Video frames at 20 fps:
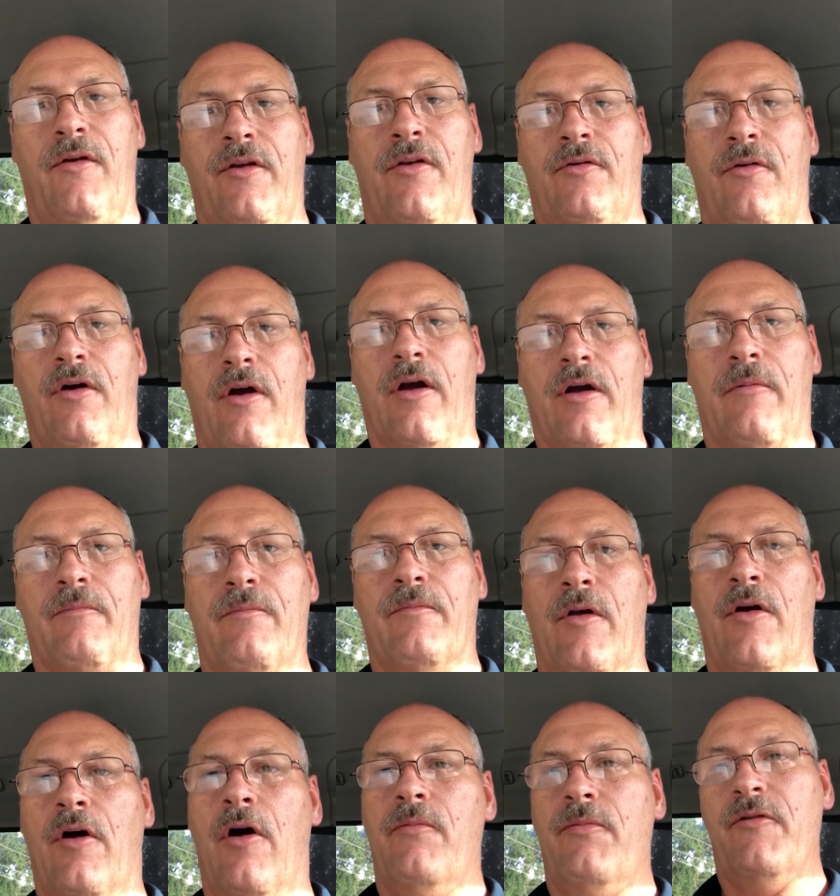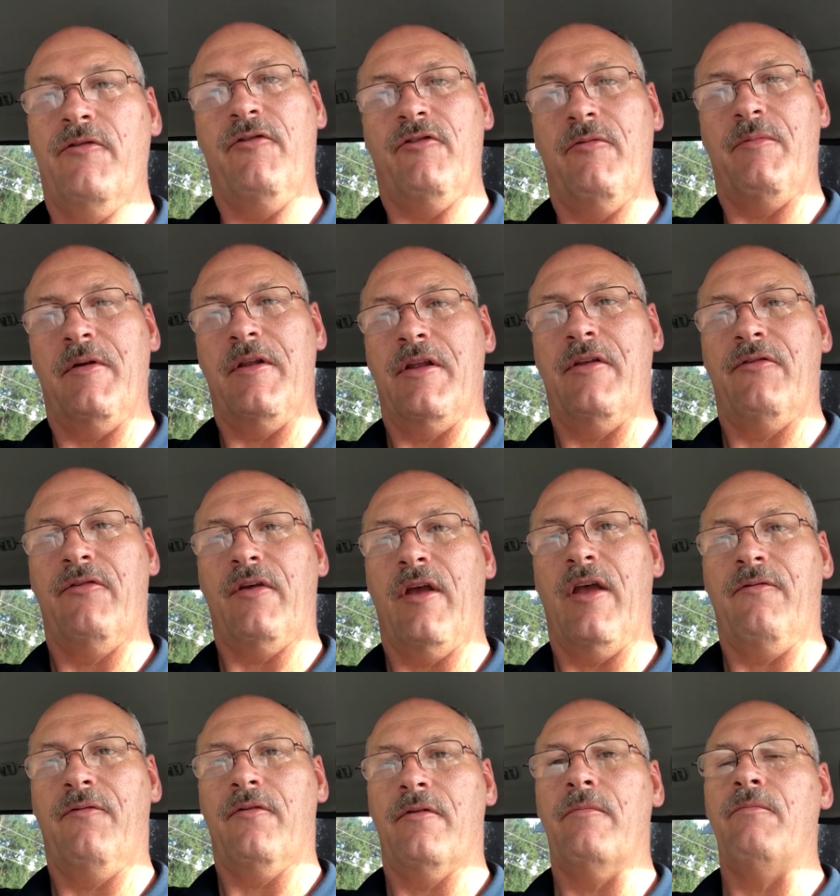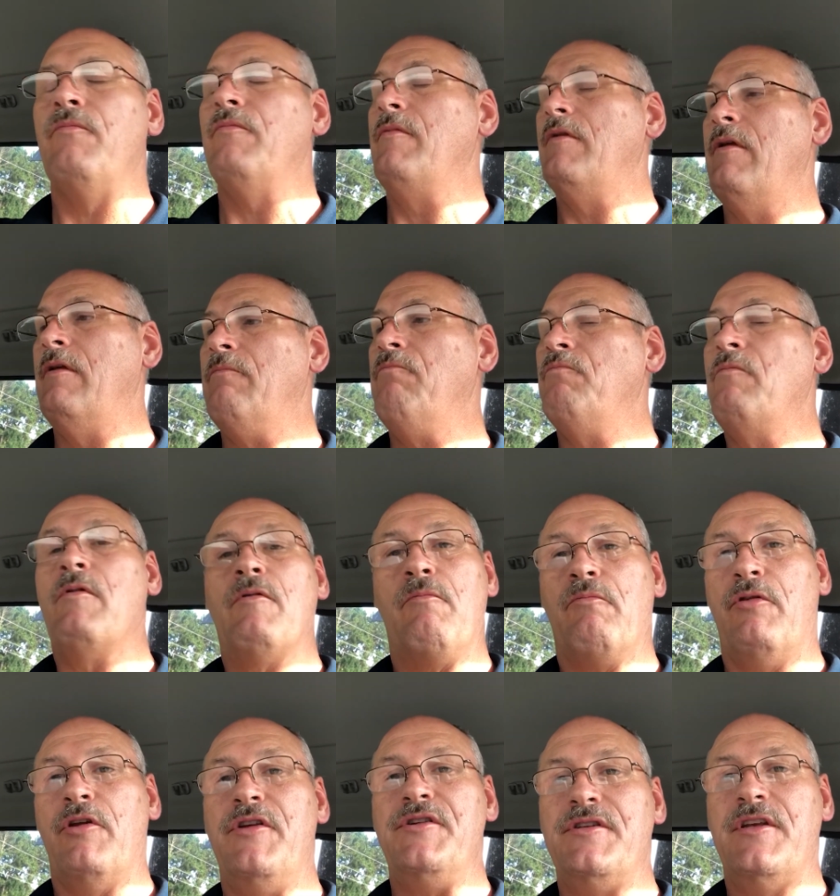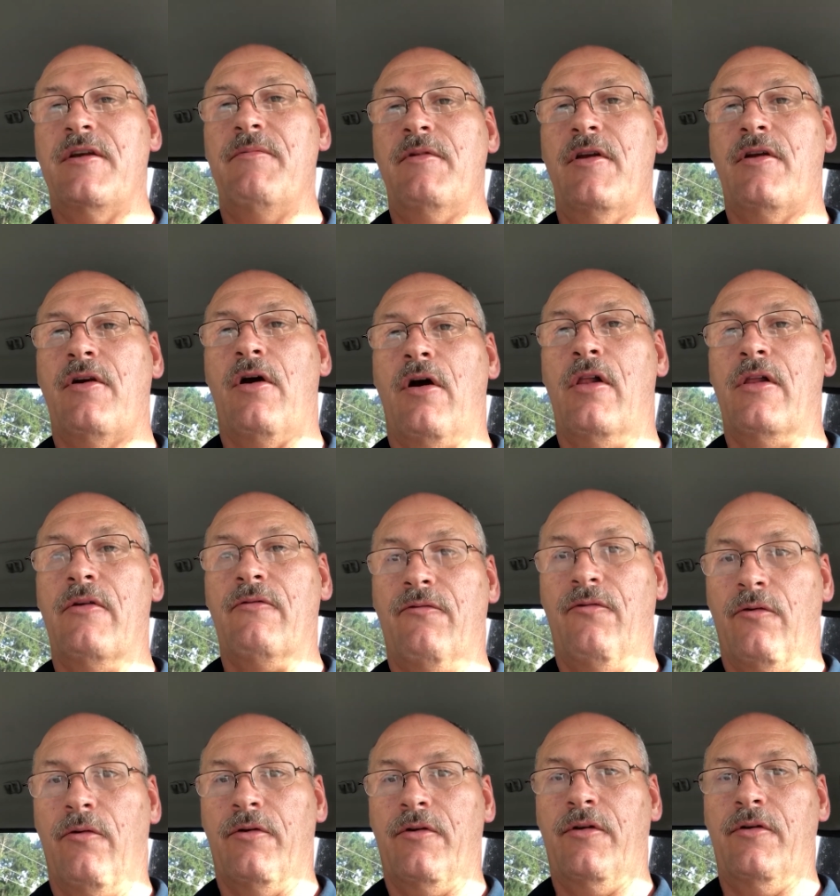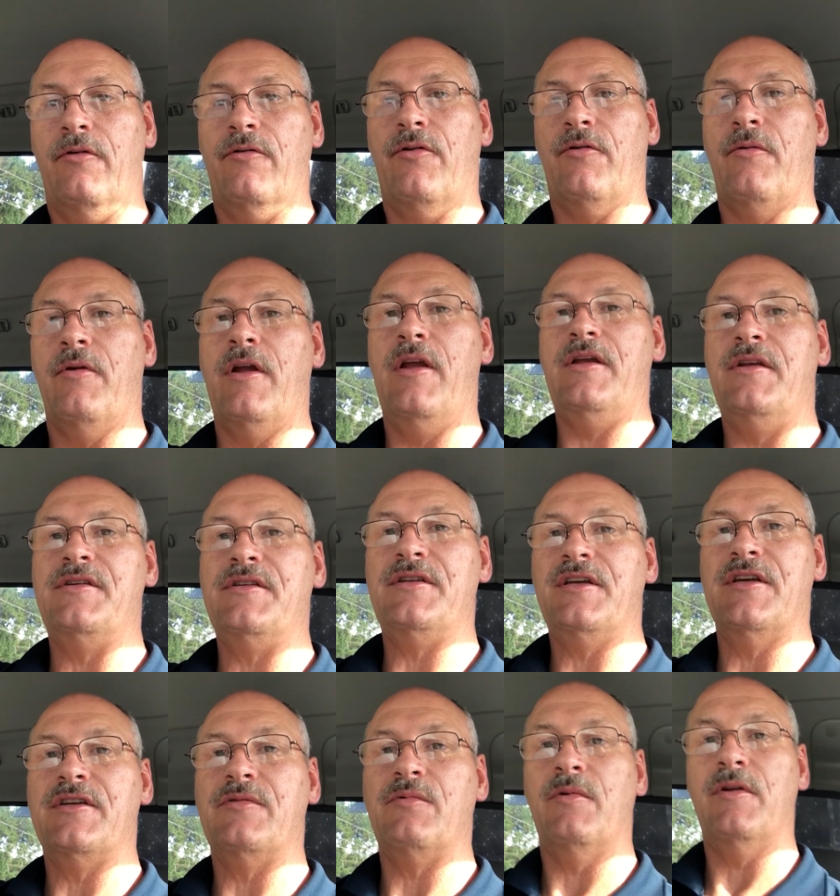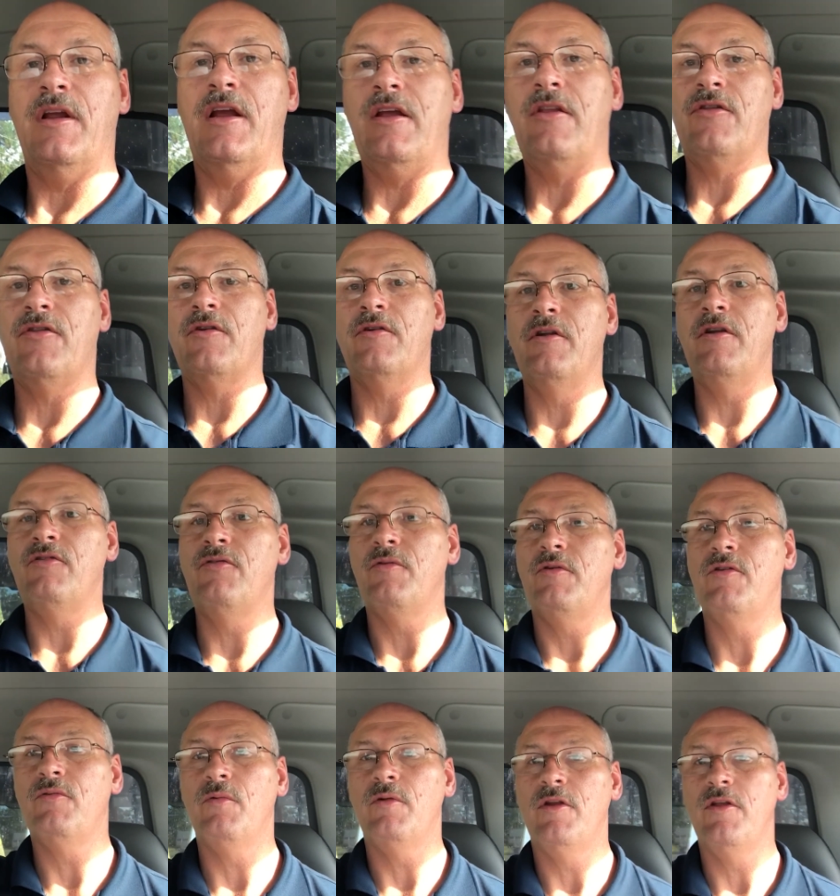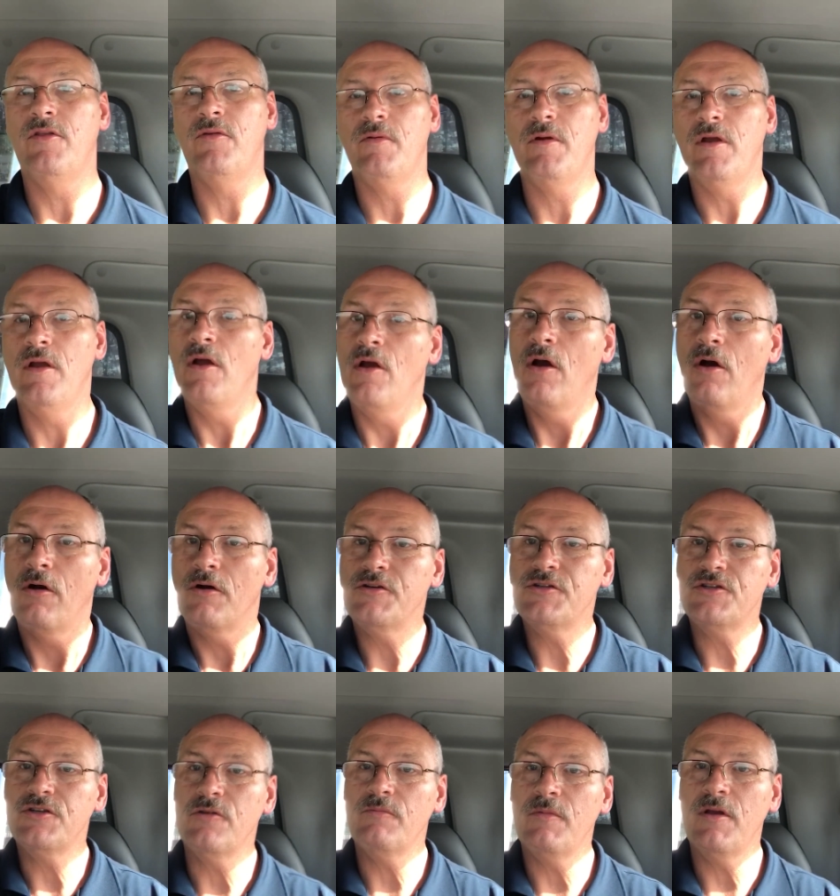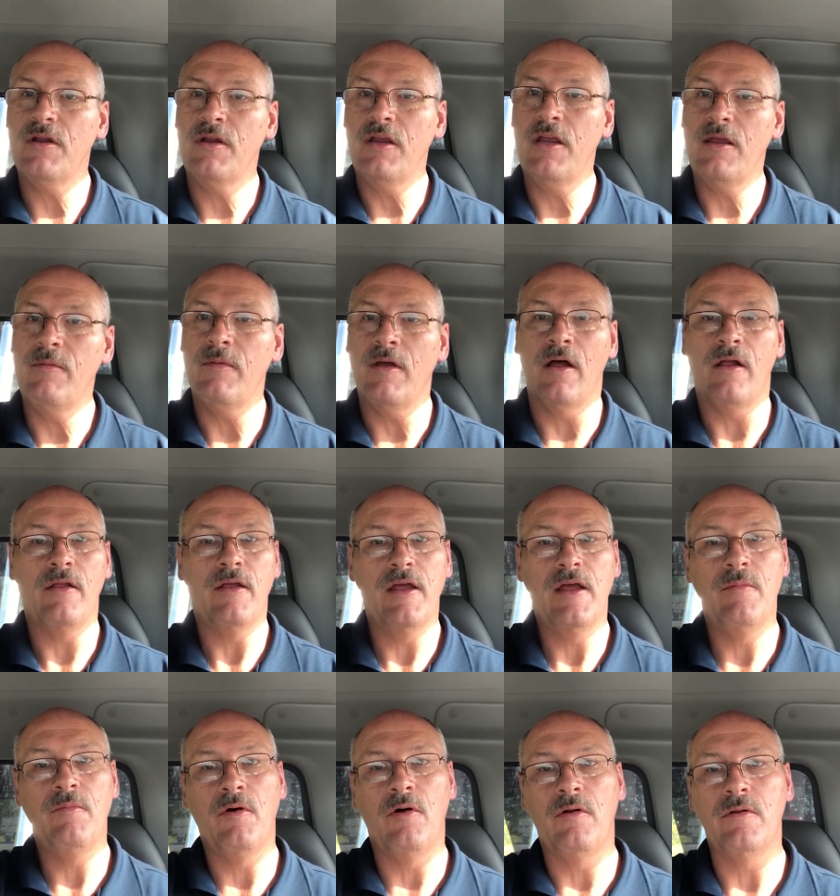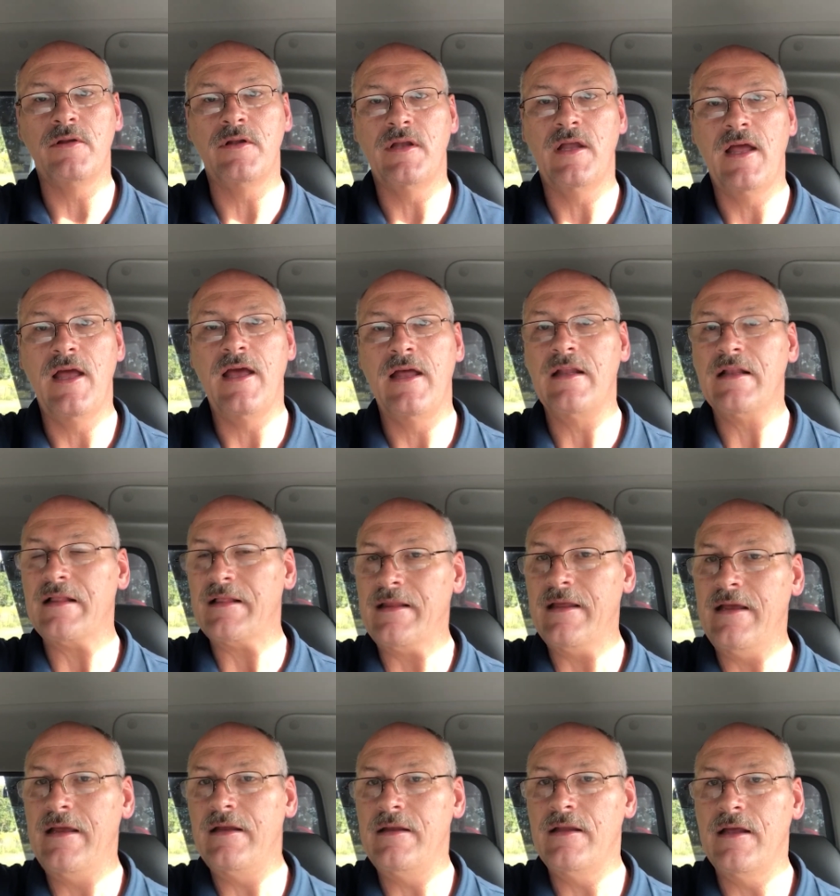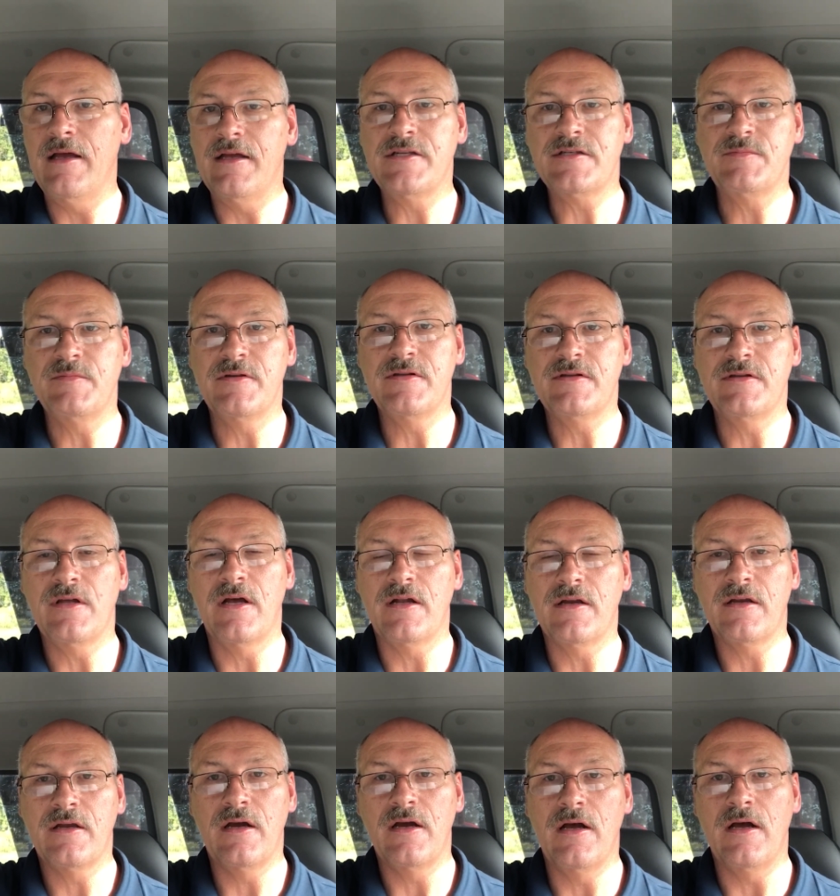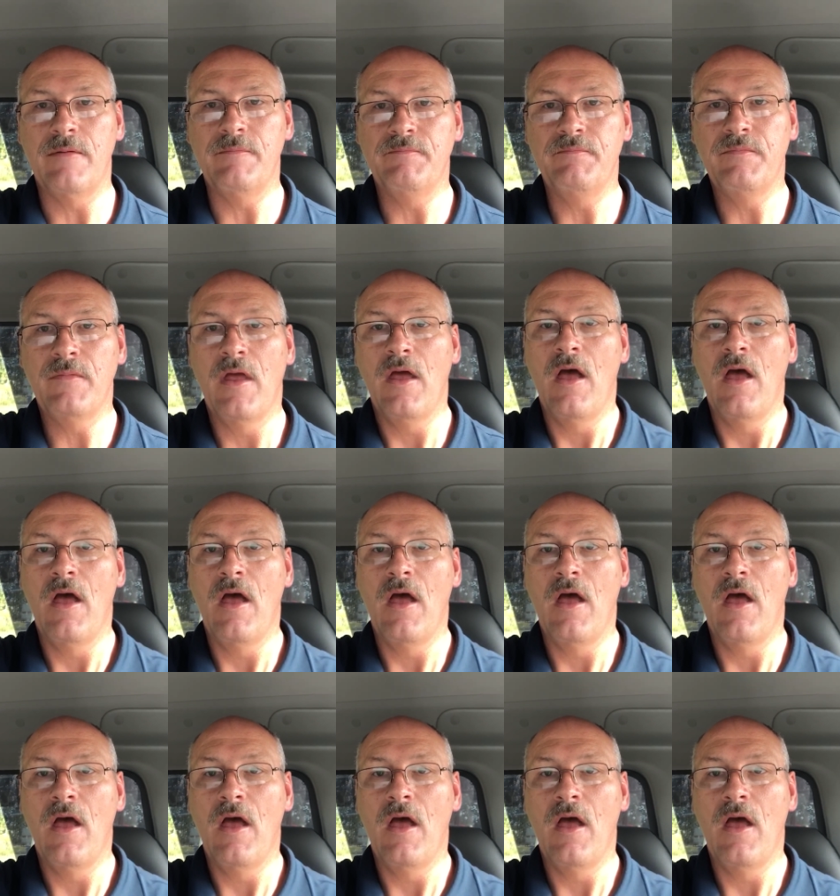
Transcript: V truck. I hope this has been insightful. Please give me a call at four two three, six one eight, three three two three or shoot me an email, m olden at lee dash smith dot com.